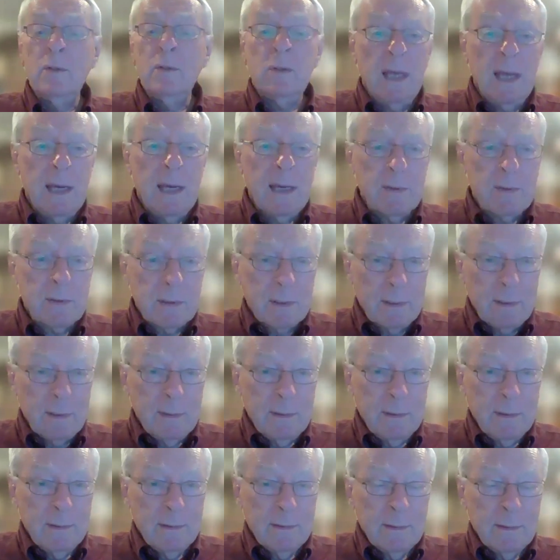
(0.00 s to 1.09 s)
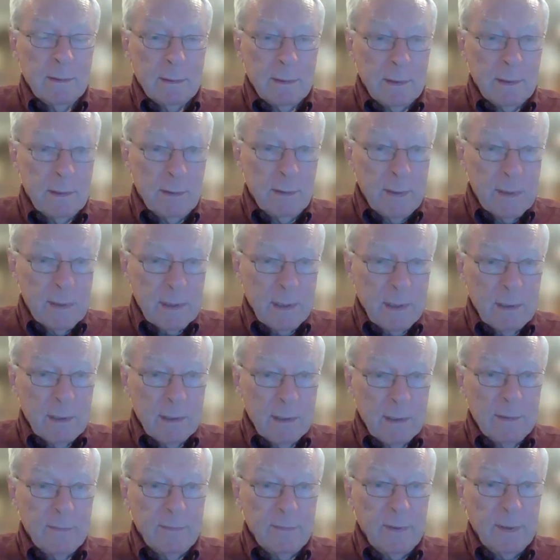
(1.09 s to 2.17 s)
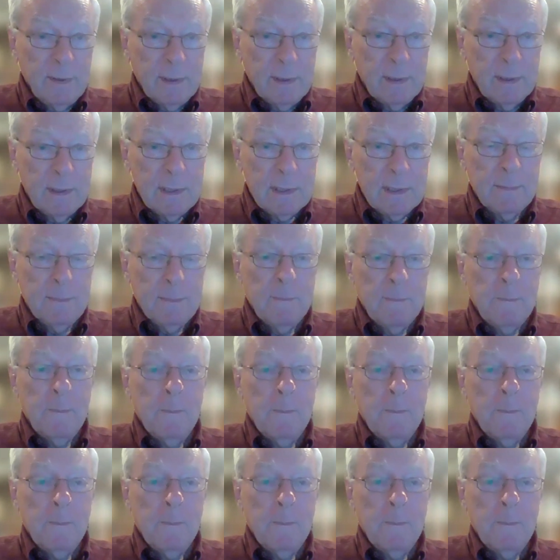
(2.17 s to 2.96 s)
2000, the U.S. got to the finals